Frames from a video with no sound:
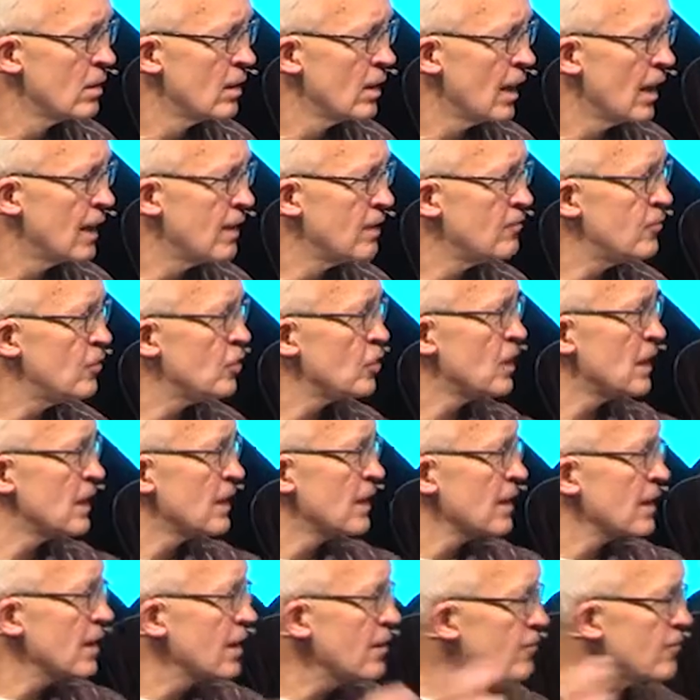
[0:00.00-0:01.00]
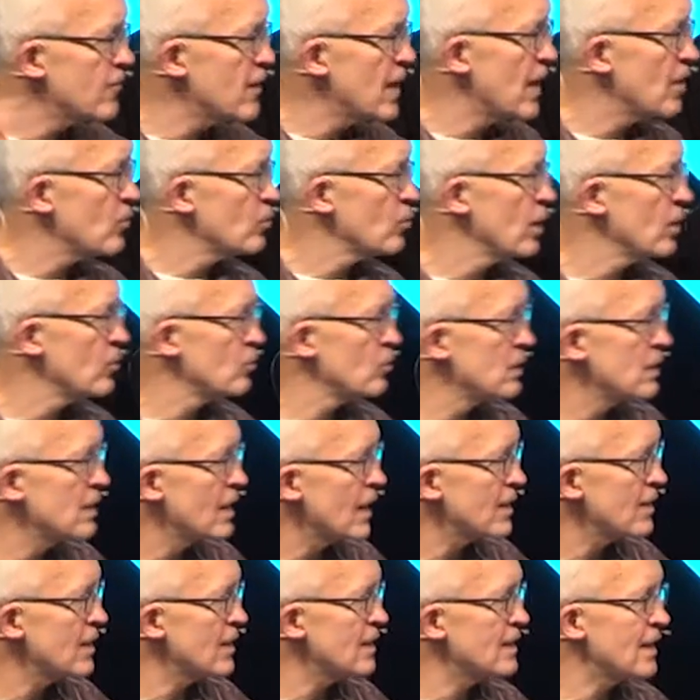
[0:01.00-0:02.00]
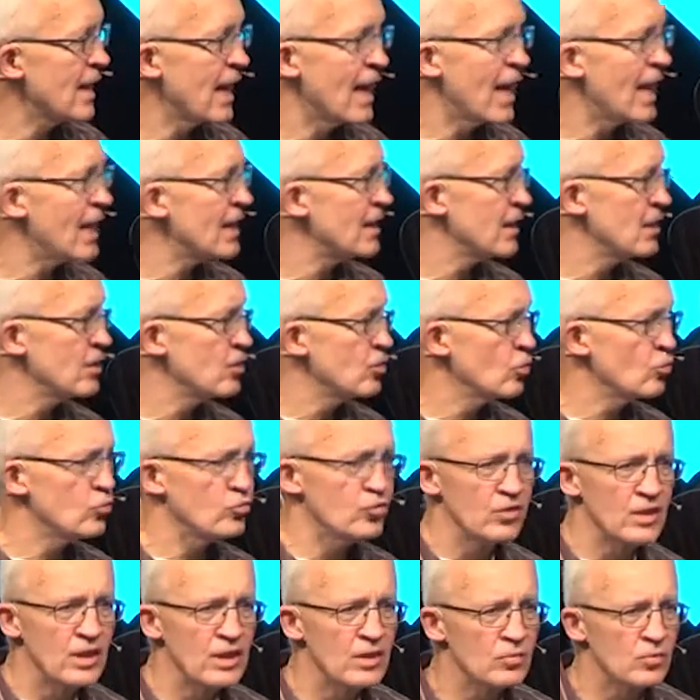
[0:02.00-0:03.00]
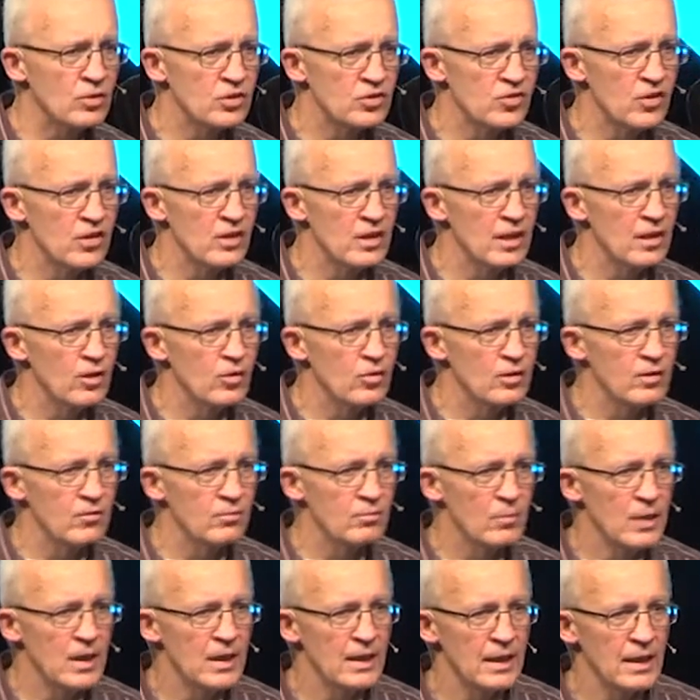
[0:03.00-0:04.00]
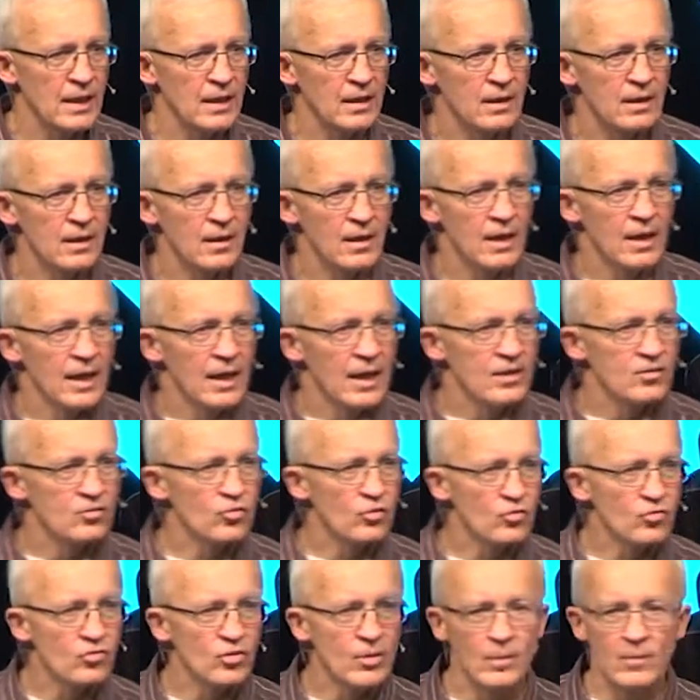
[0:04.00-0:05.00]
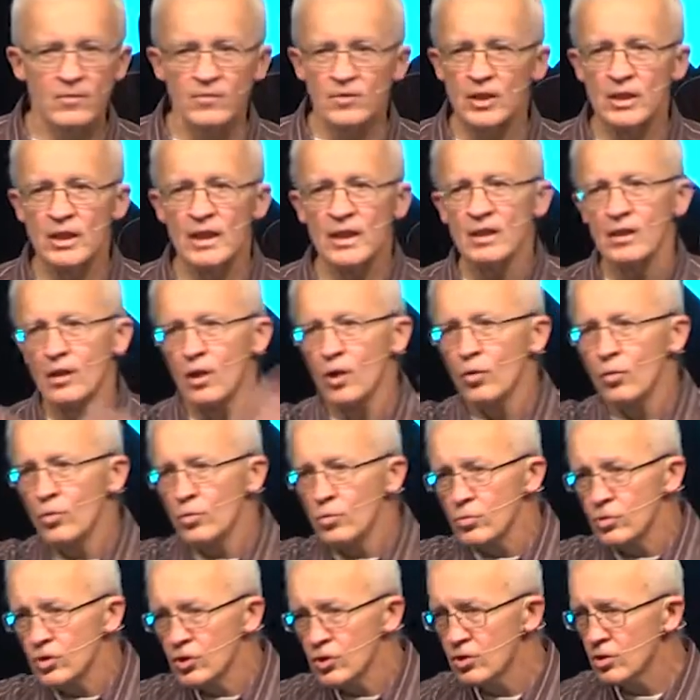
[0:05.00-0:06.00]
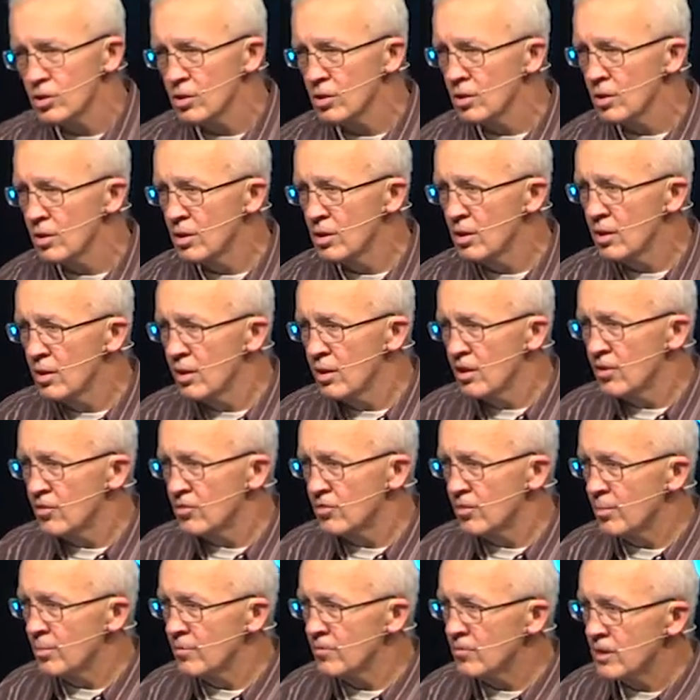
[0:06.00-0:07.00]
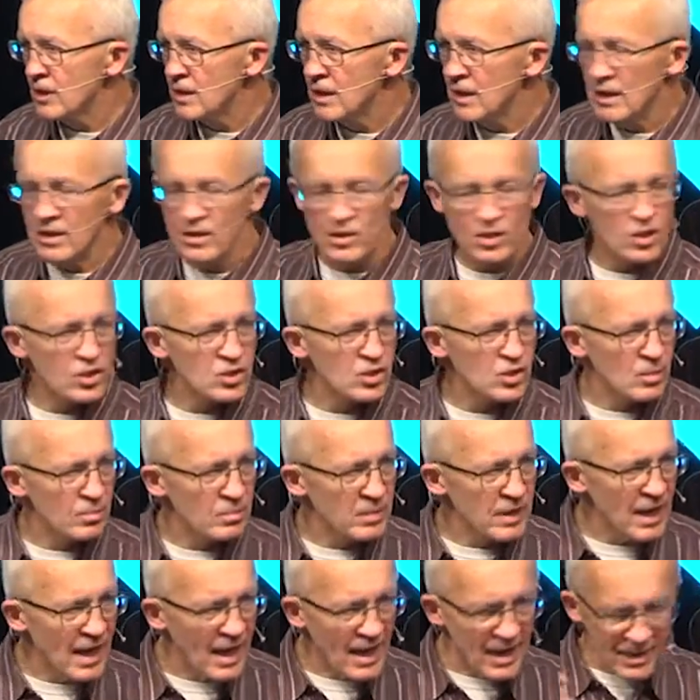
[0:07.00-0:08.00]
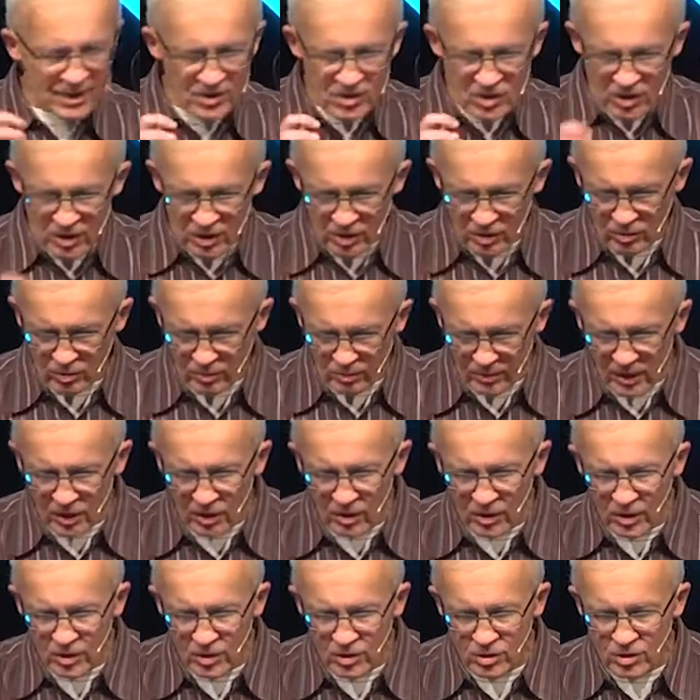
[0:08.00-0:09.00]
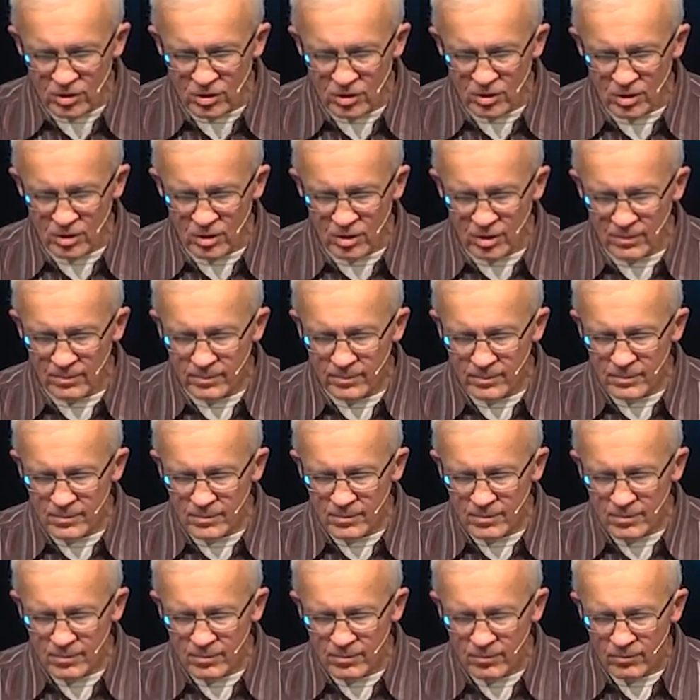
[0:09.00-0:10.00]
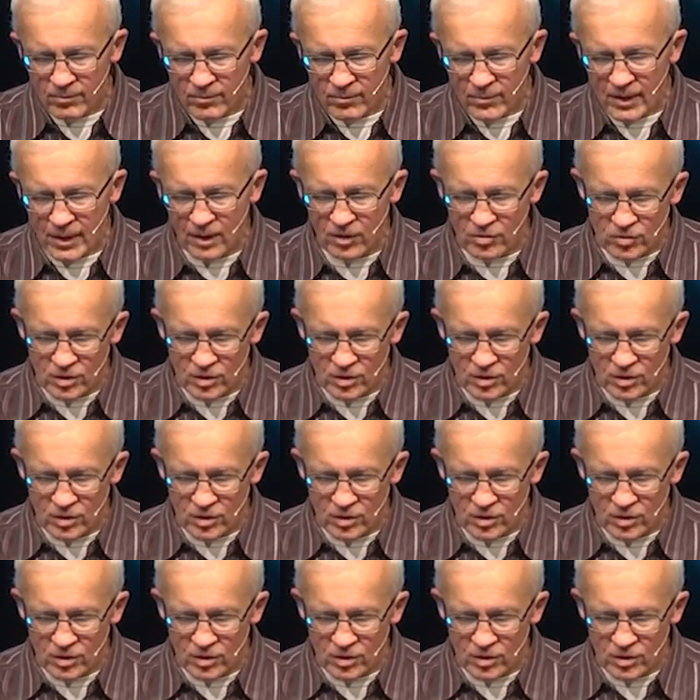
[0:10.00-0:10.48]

And if you can live that way with nothing to hide and no secrets in the area of money. And so some of you need a coach. Some of you need just to be honest in your marriage. Here's